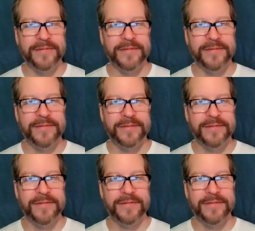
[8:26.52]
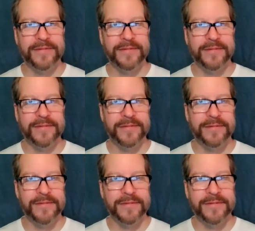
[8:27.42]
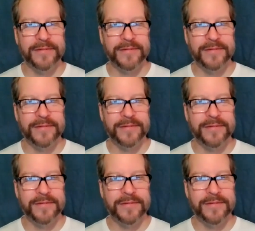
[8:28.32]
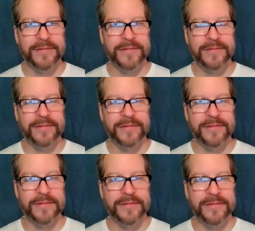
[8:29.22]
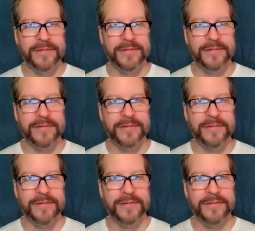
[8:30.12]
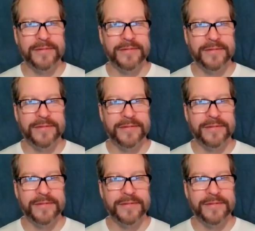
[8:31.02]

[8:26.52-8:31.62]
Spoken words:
(not speaking)